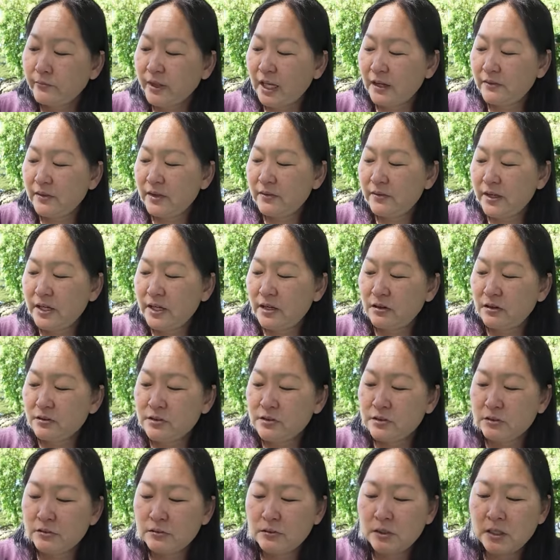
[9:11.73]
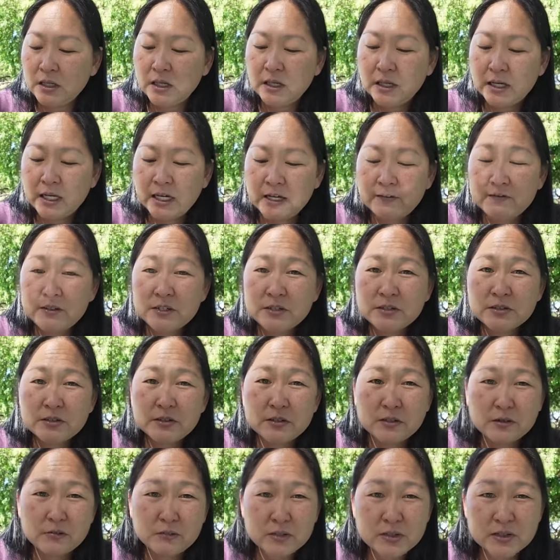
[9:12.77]
And then they also have
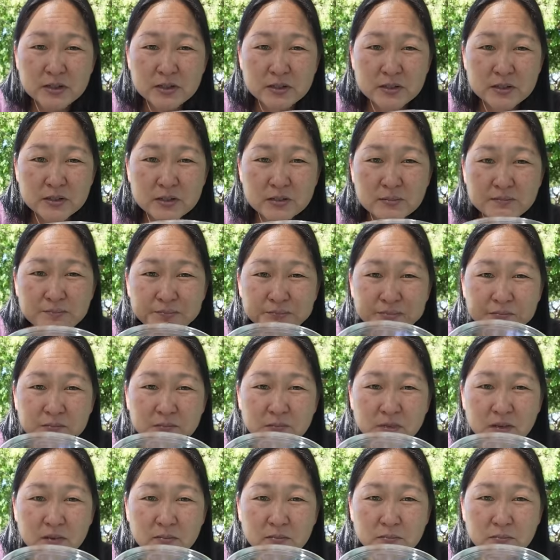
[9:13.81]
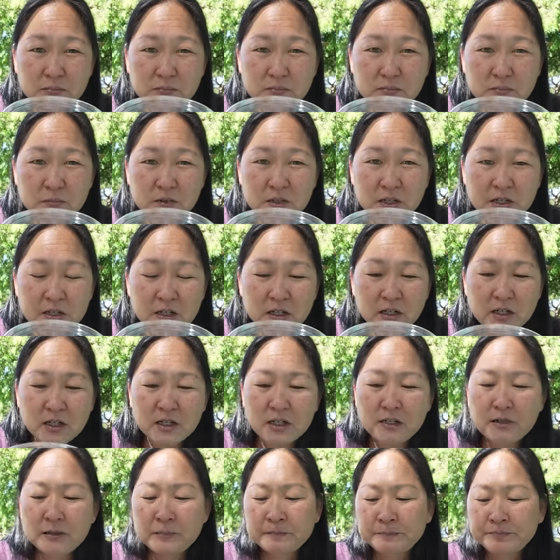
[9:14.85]
dessert, which is kind of odd.